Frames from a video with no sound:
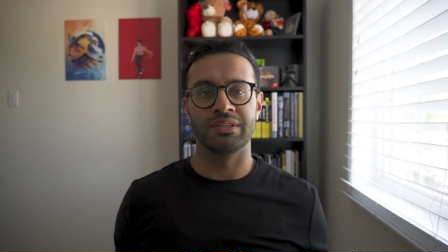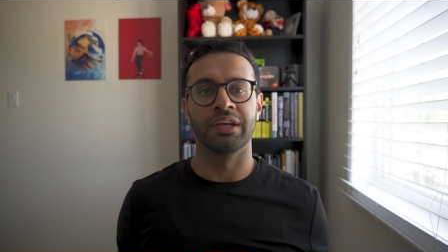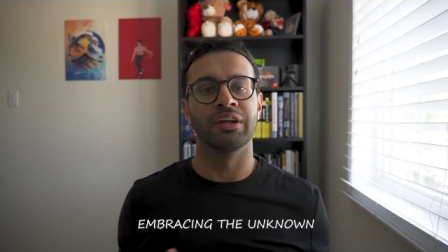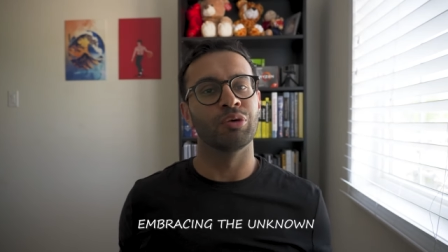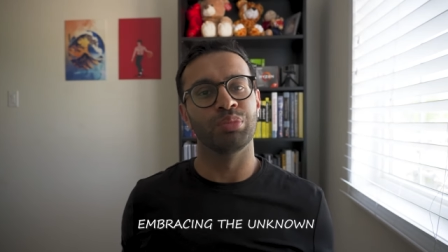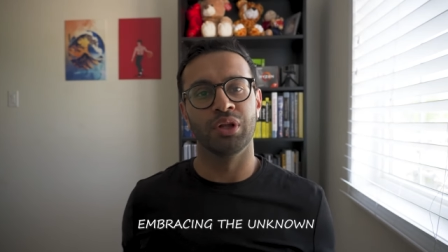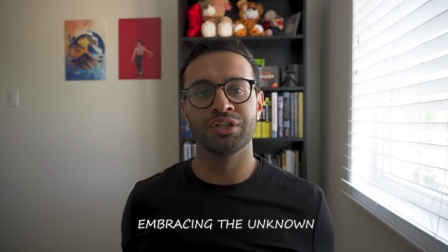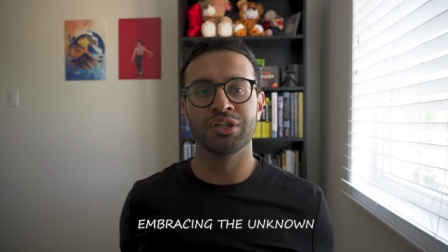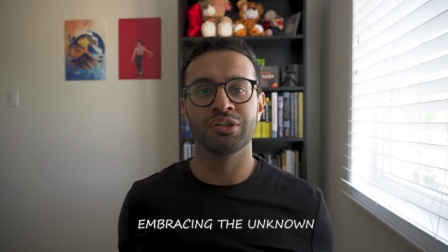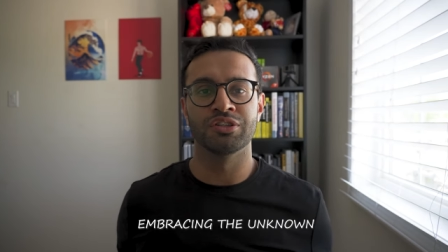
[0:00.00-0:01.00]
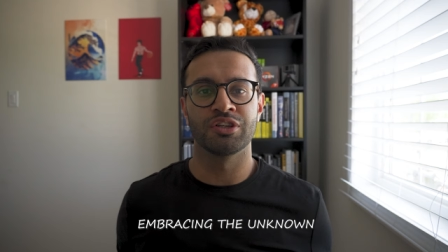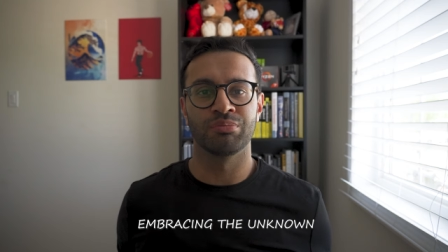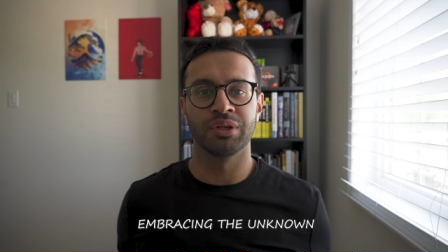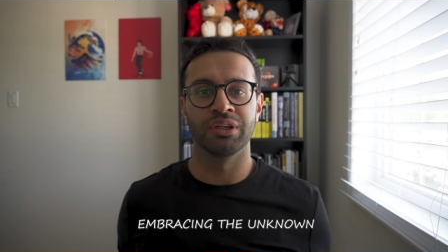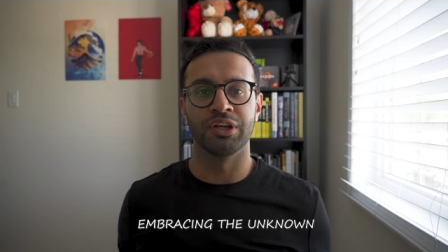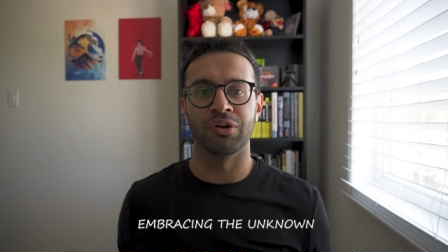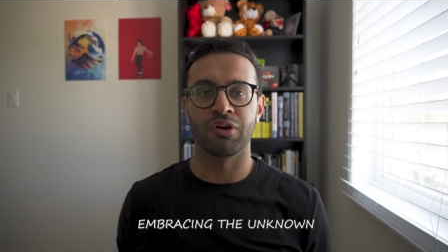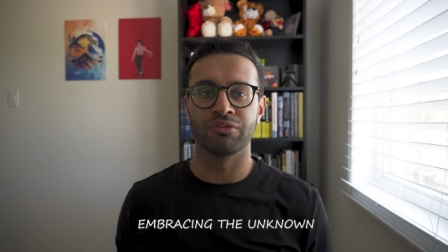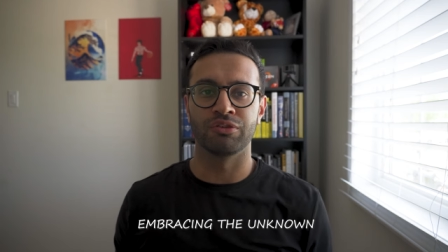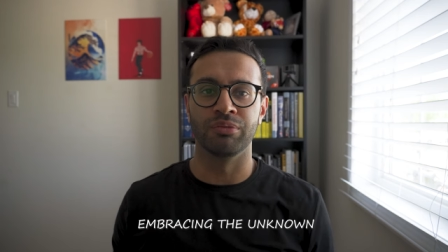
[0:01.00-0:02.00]
taking a plunge into something that
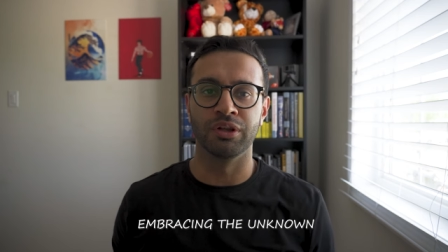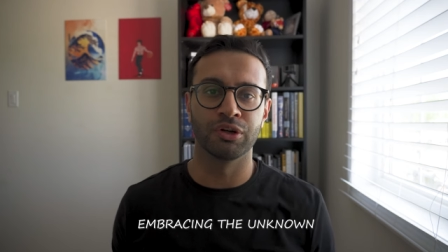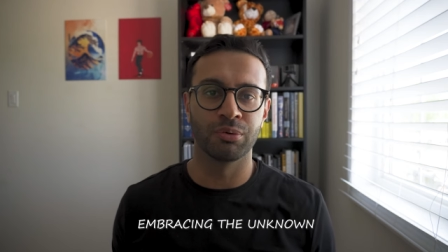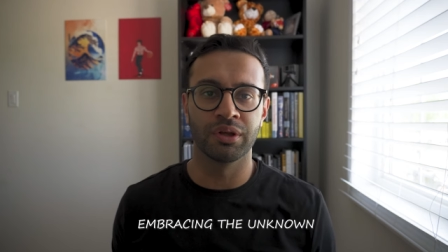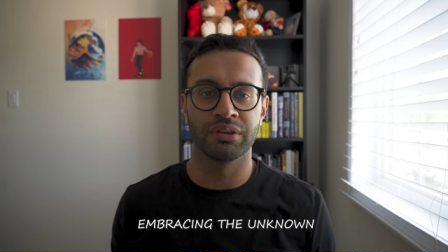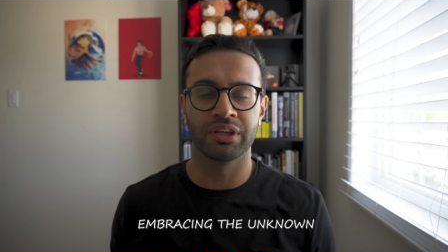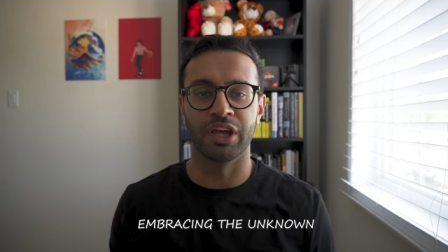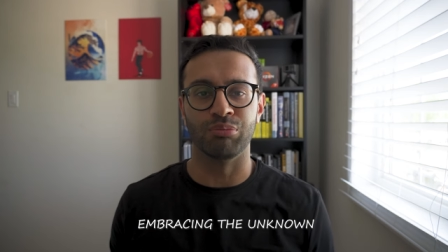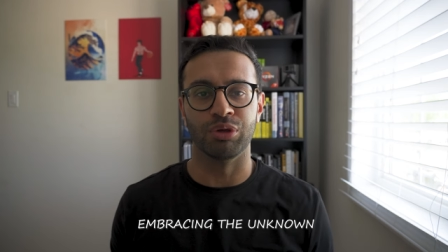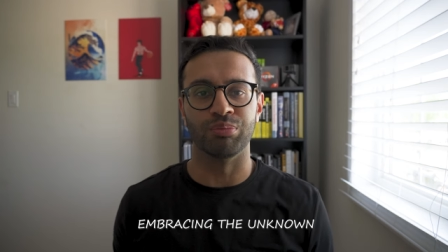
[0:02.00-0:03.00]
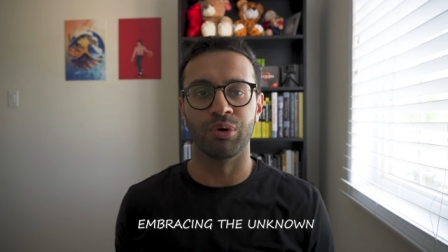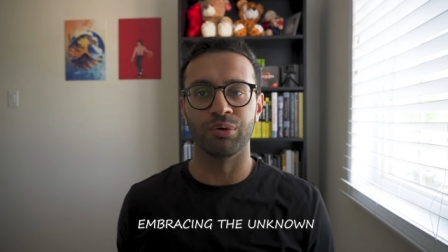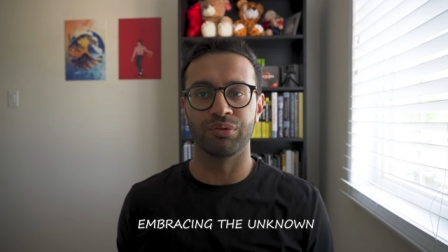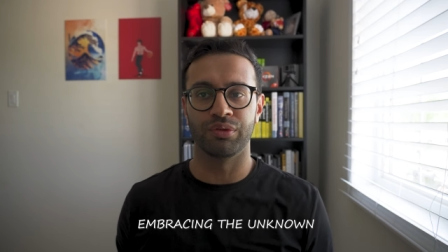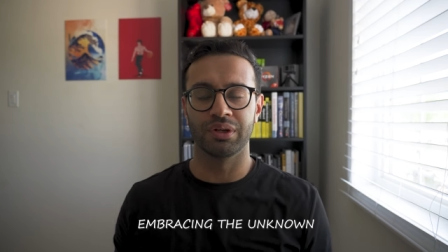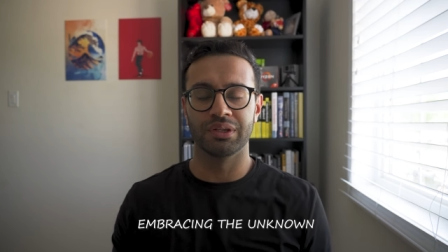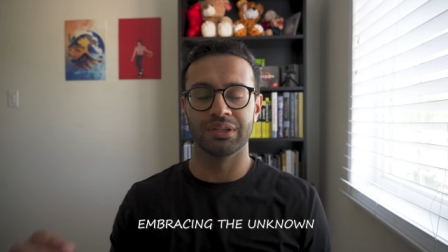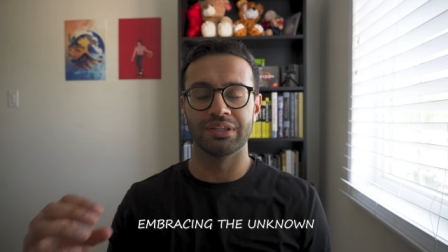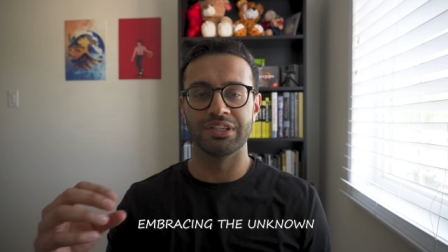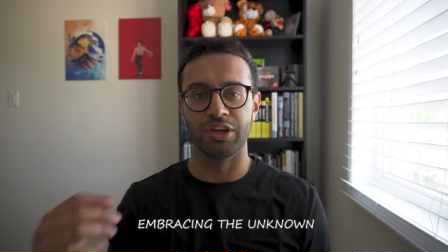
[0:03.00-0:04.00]
you're unfamiliar with can be both
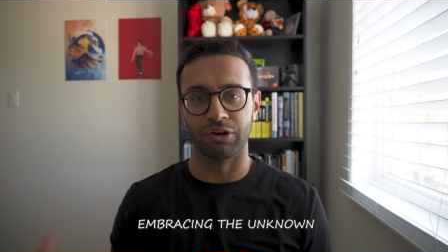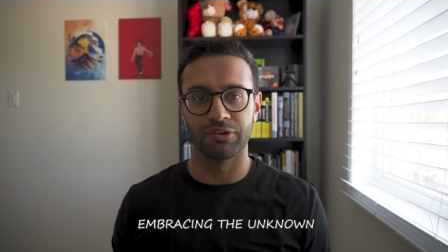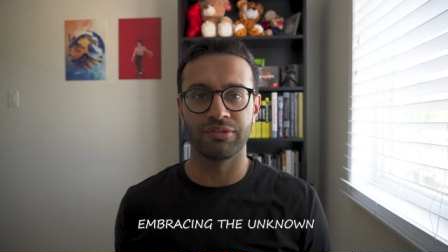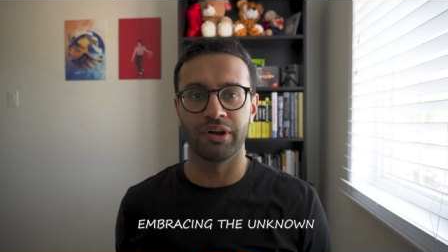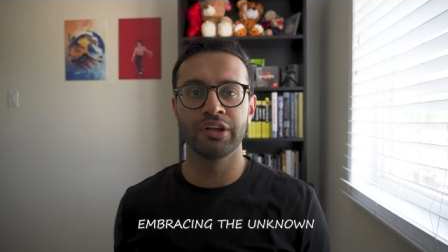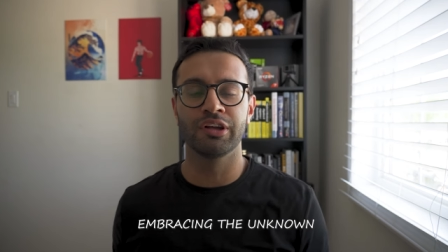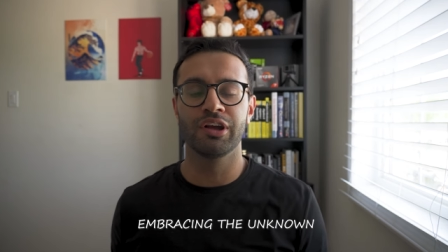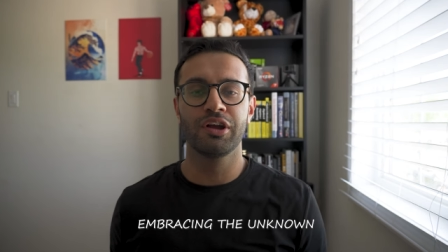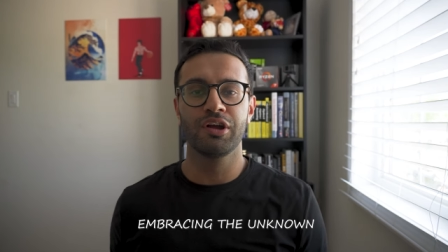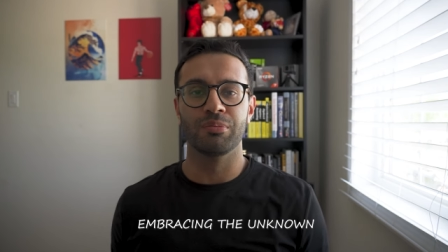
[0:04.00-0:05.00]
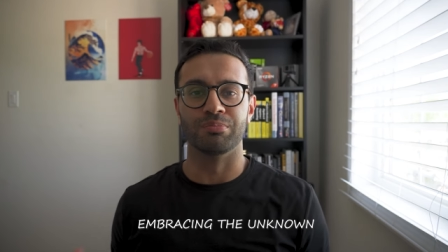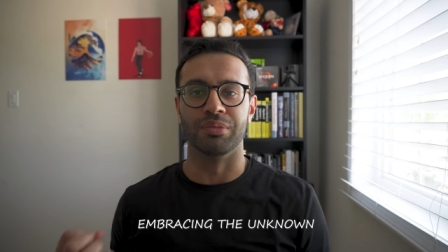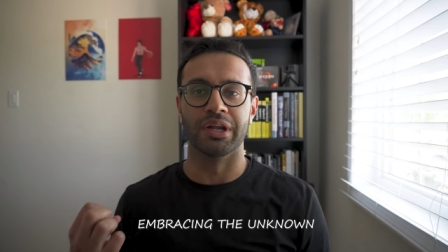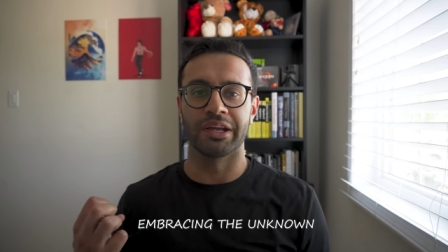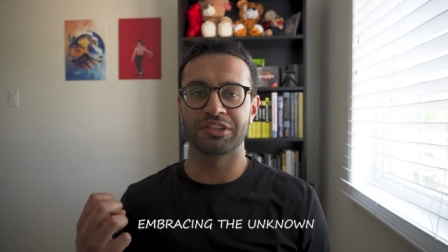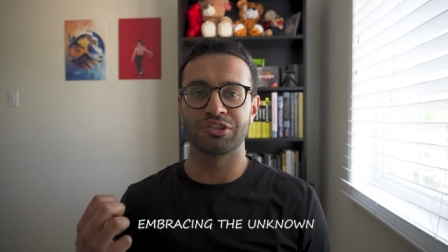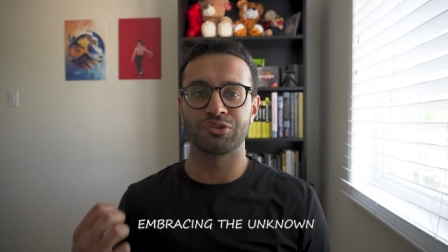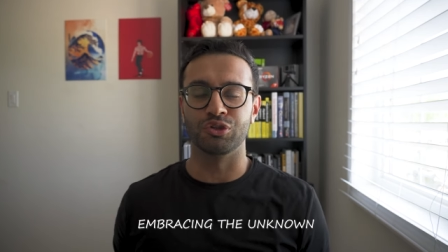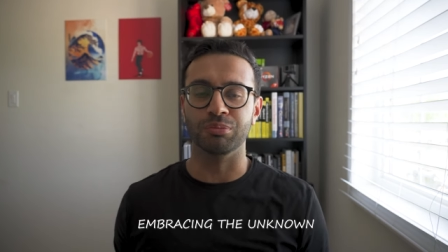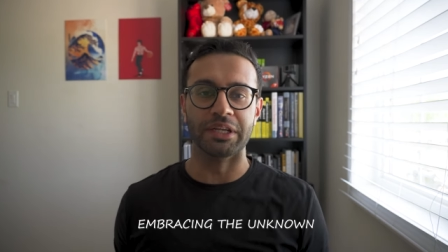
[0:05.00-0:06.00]
terrifying but
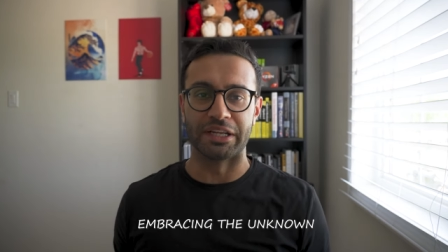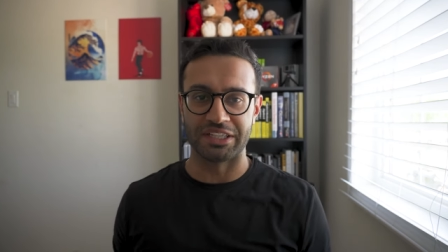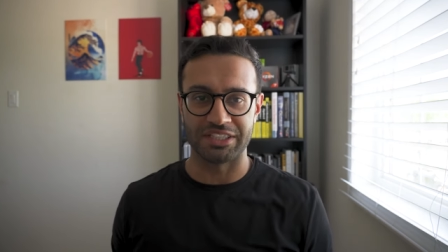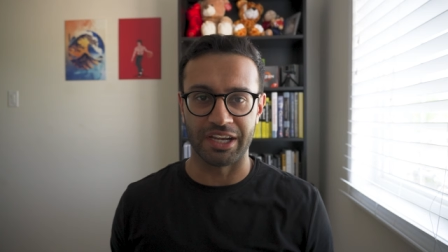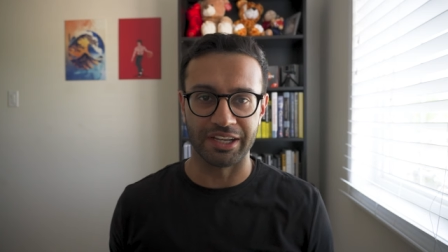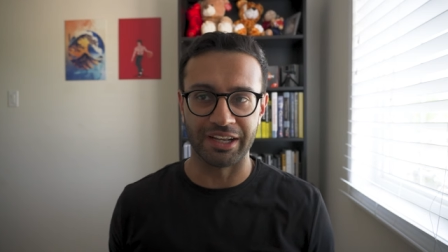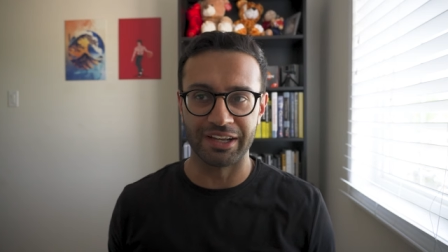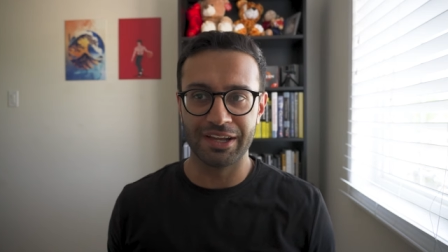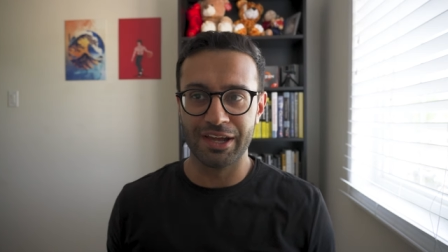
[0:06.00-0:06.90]
extremely exciting.